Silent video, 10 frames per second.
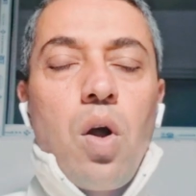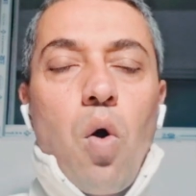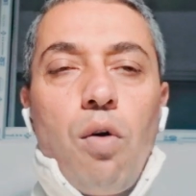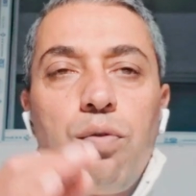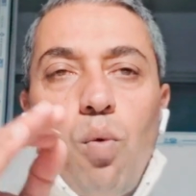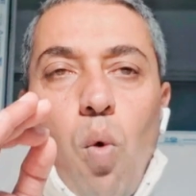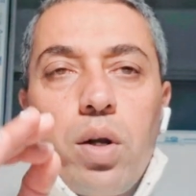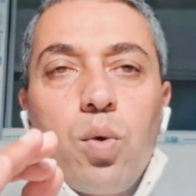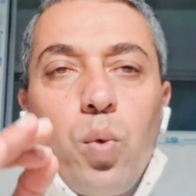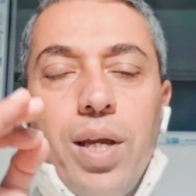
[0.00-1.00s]
of
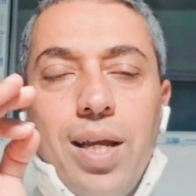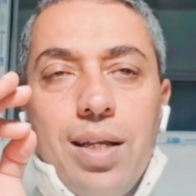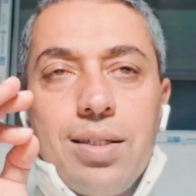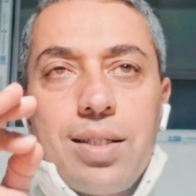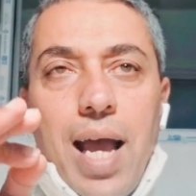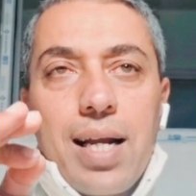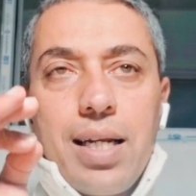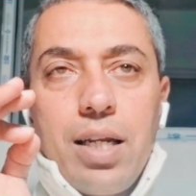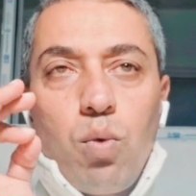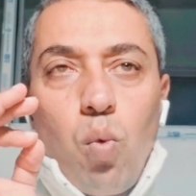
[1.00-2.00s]
what we
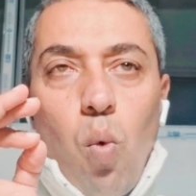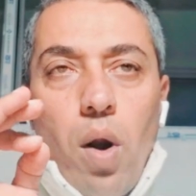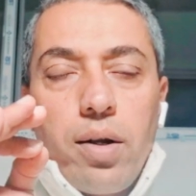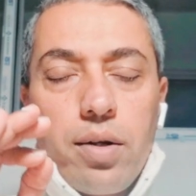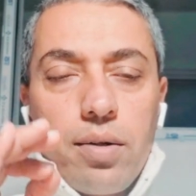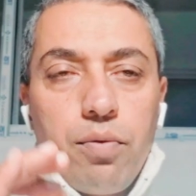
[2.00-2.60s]
exactly want.